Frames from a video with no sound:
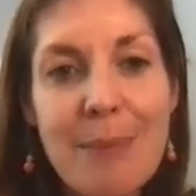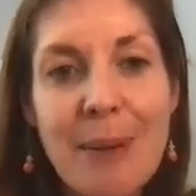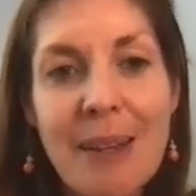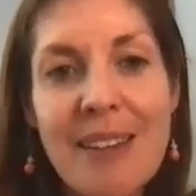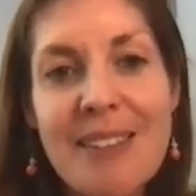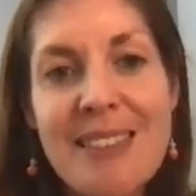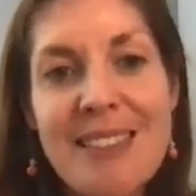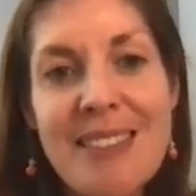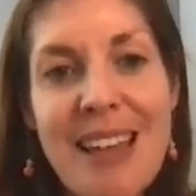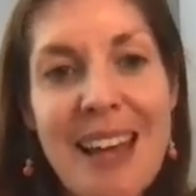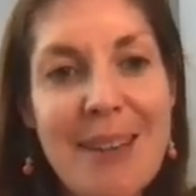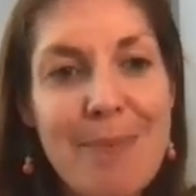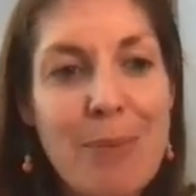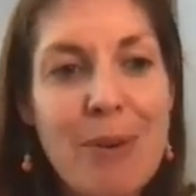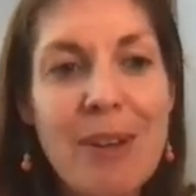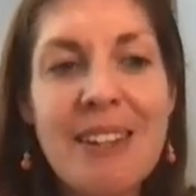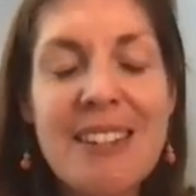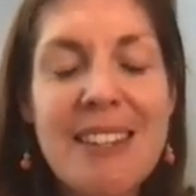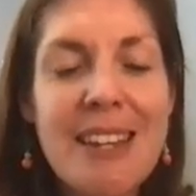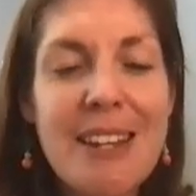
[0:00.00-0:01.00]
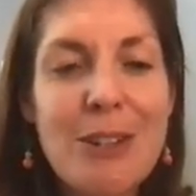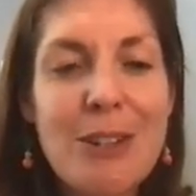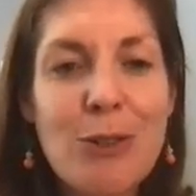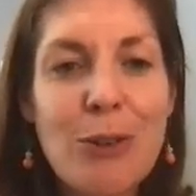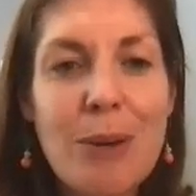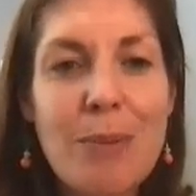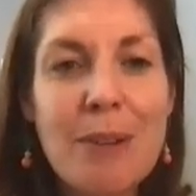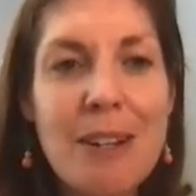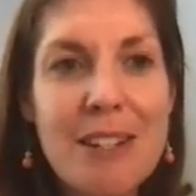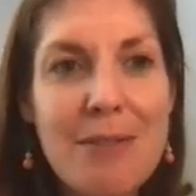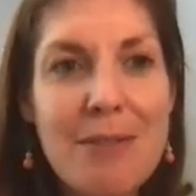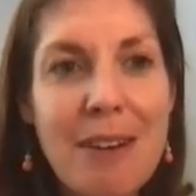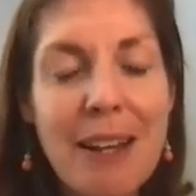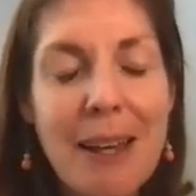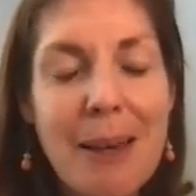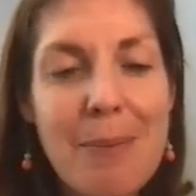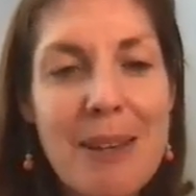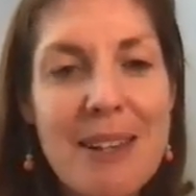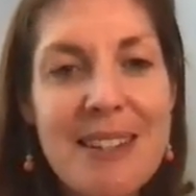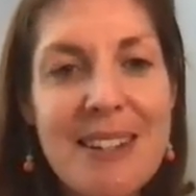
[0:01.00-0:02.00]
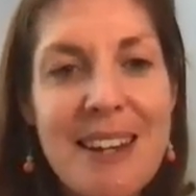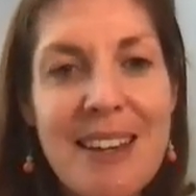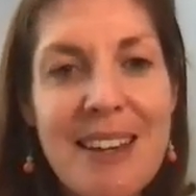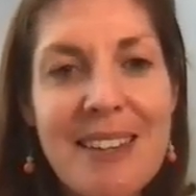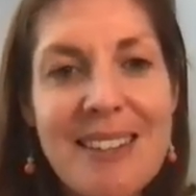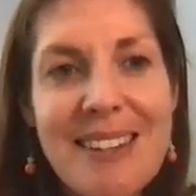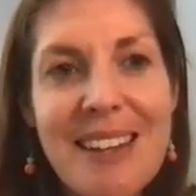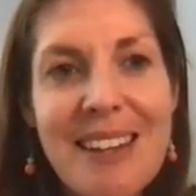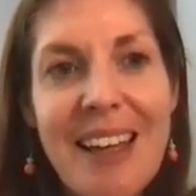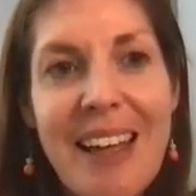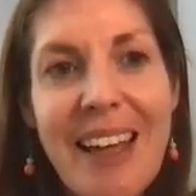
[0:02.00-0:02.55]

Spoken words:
because that brings the enjoyment to running a business.